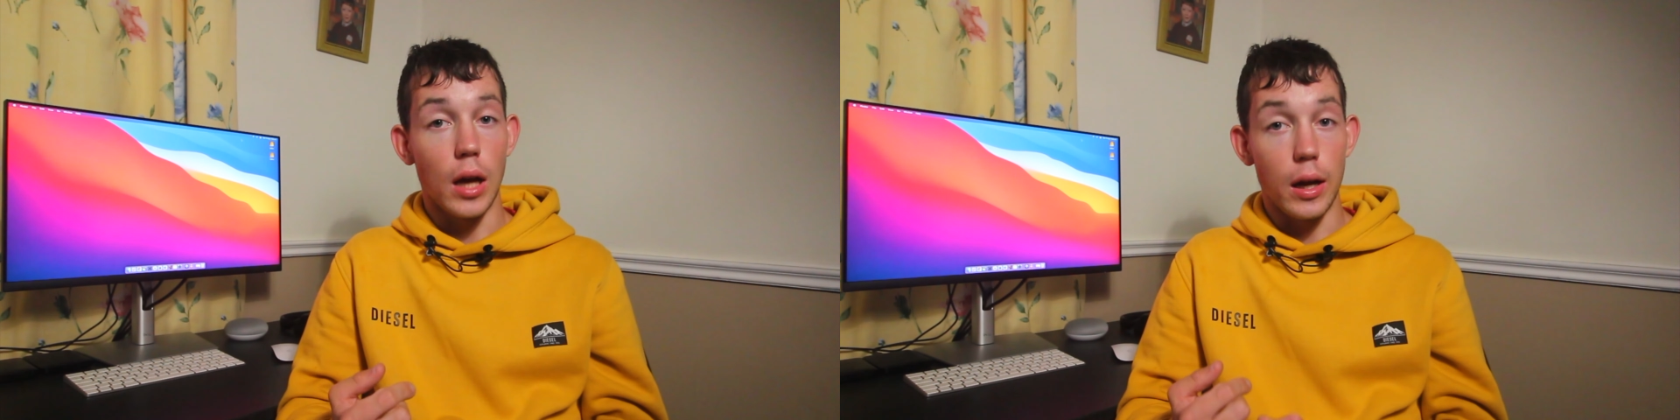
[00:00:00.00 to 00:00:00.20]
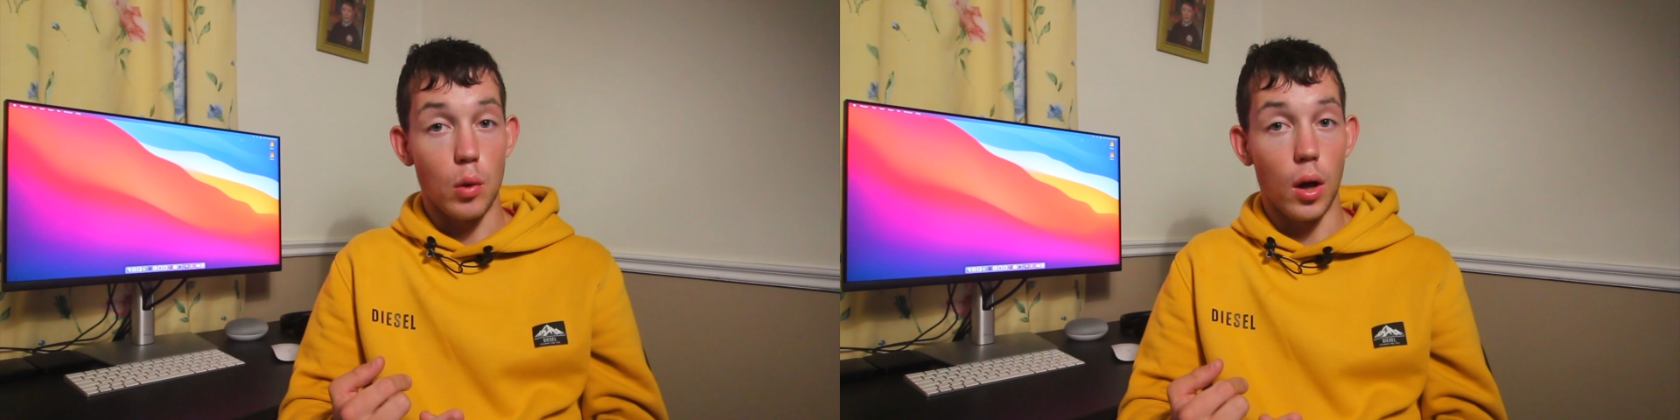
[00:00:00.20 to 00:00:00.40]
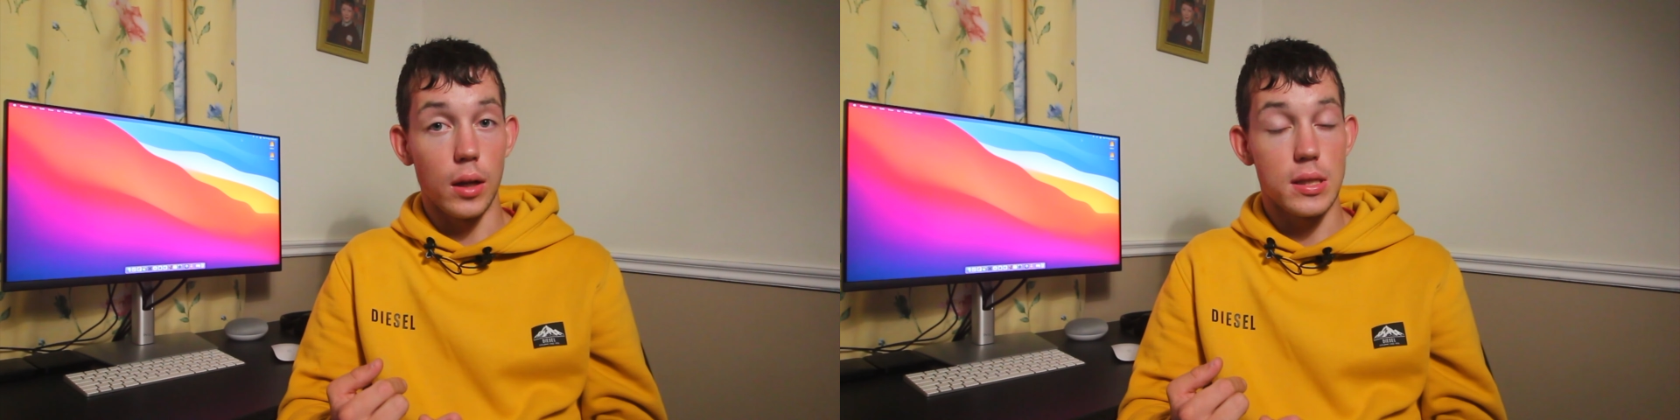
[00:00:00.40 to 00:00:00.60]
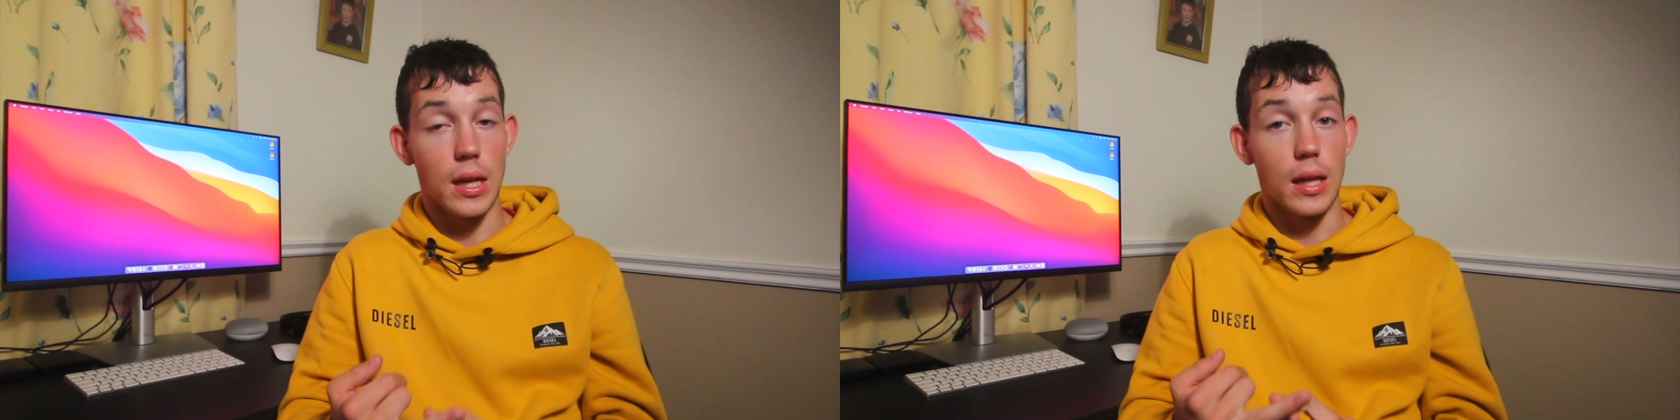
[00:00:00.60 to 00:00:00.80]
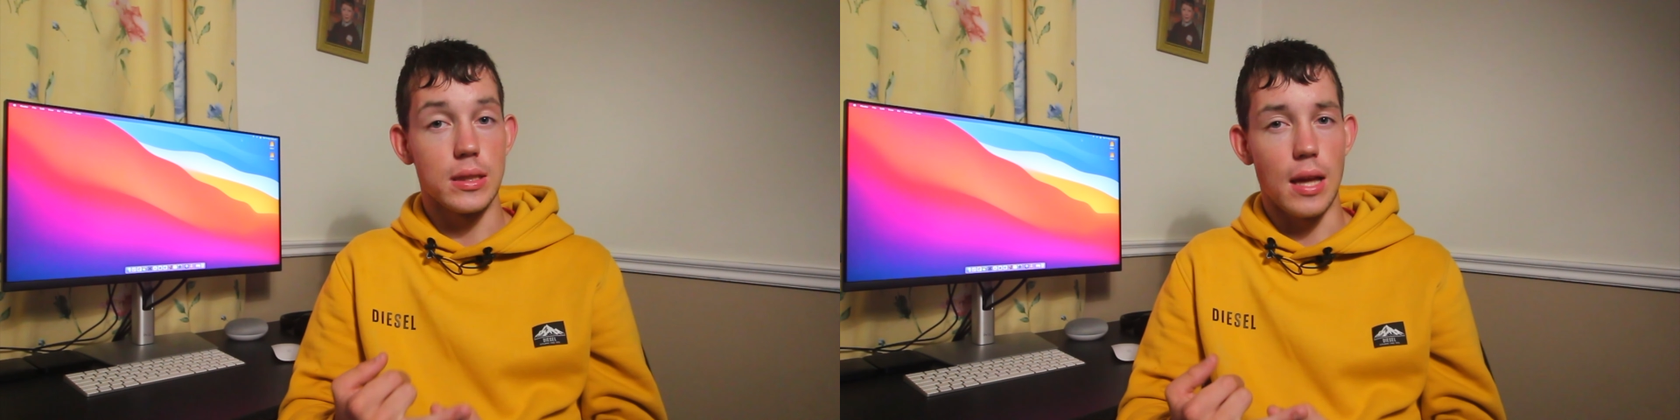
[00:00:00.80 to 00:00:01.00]
high
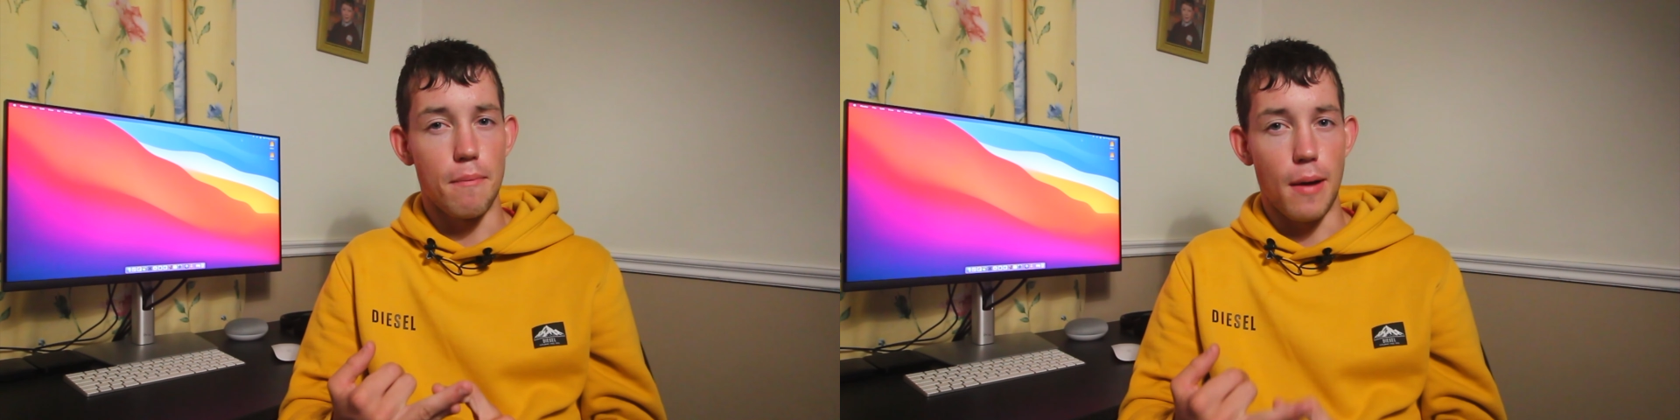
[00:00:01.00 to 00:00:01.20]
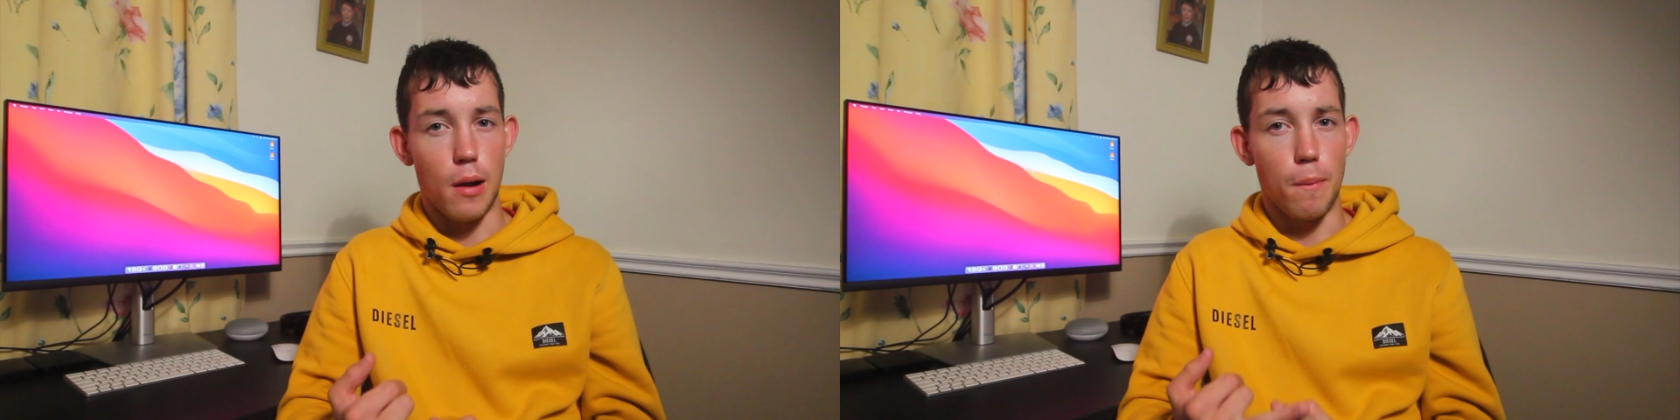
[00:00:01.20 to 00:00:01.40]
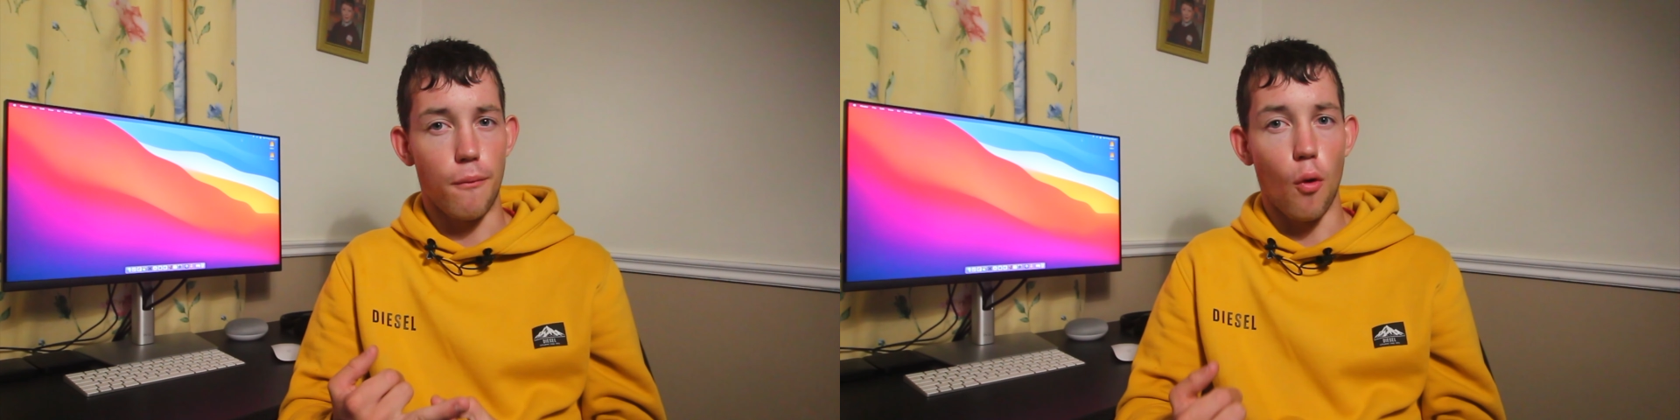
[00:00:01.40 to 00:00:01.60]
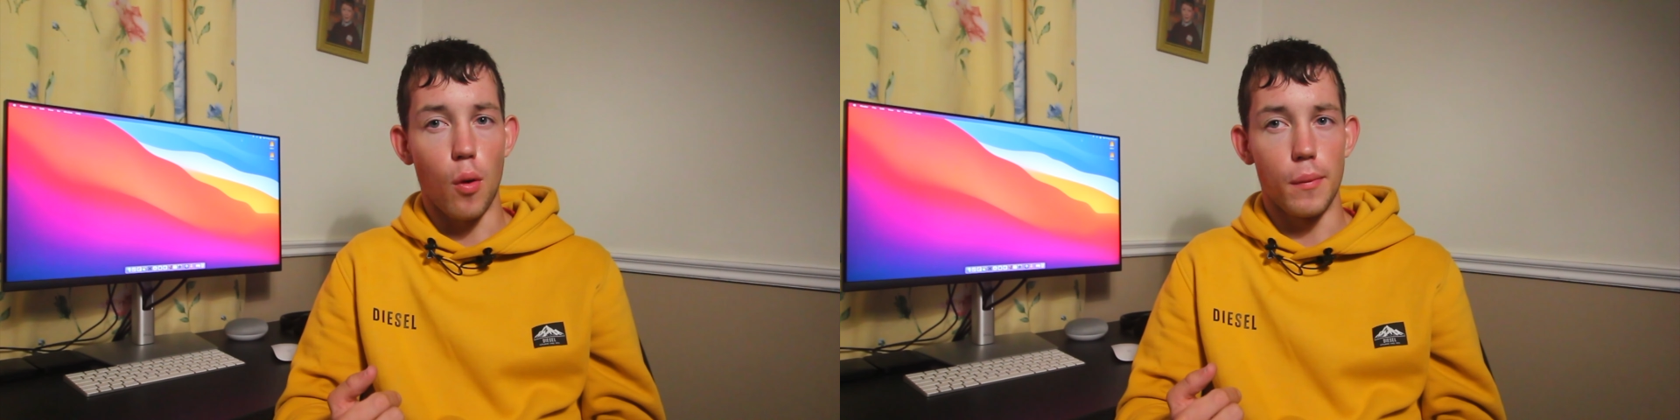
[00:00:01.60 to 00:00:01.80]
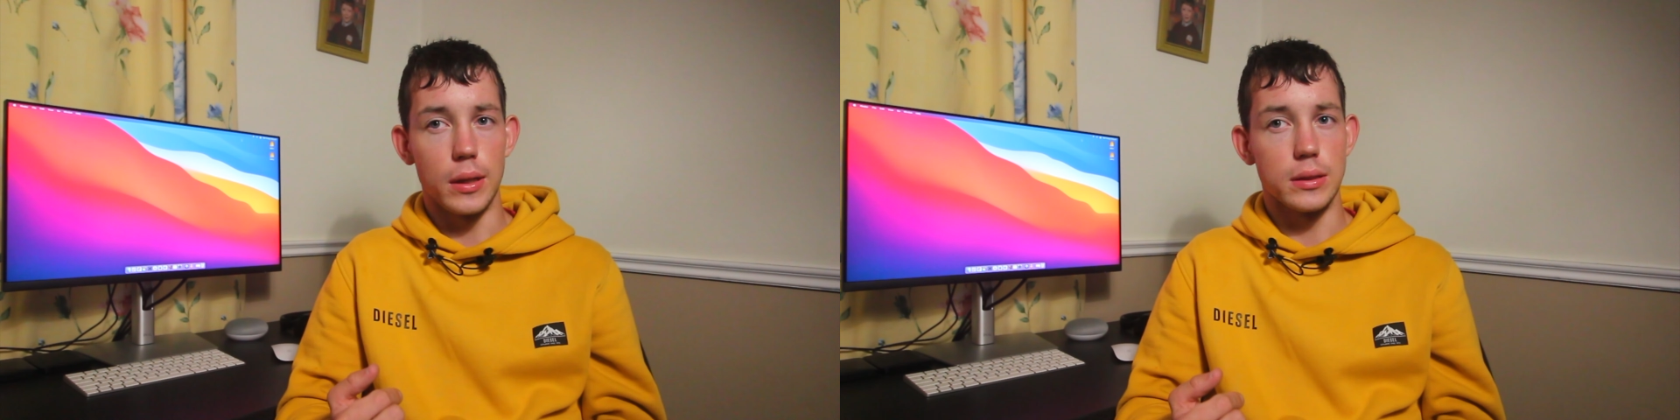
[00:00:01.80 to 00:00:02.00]
quality instead of better
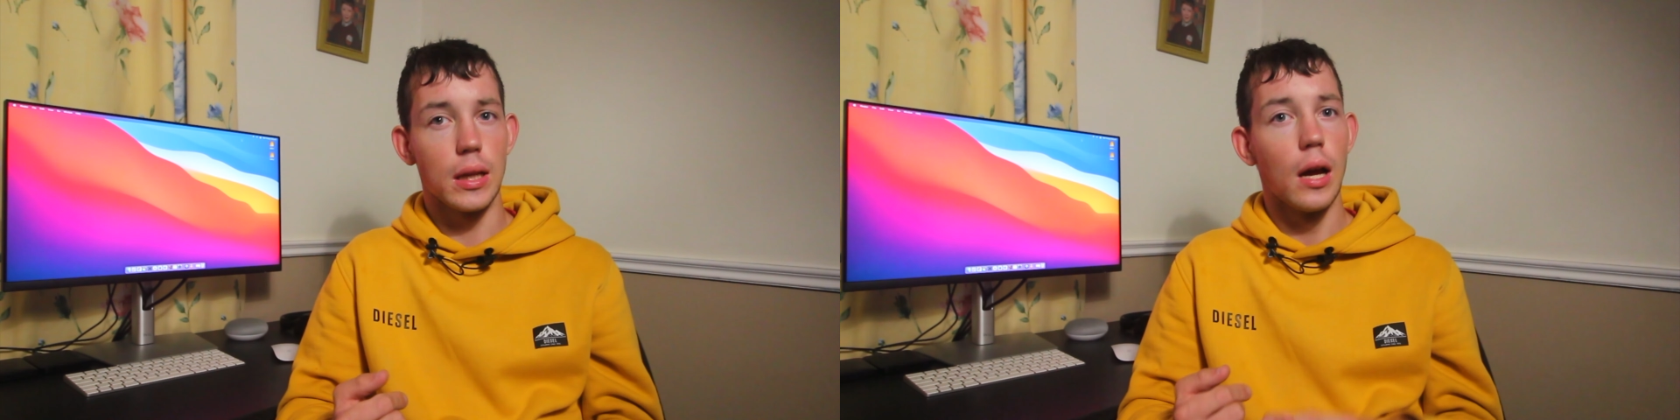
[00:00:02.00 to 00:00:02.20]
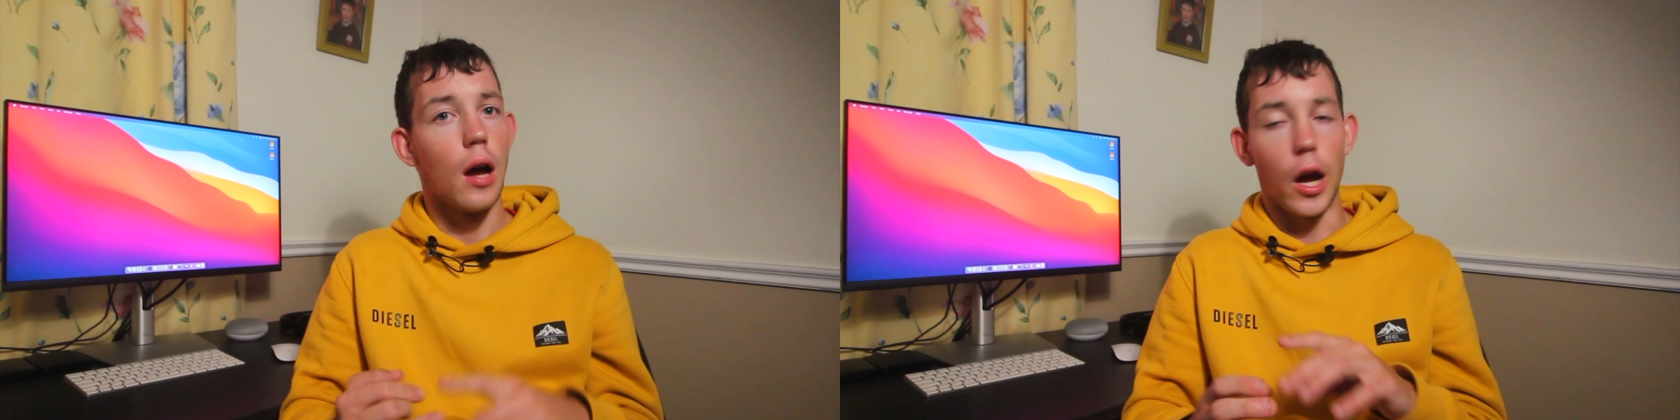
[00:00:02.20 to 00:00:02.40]
performance.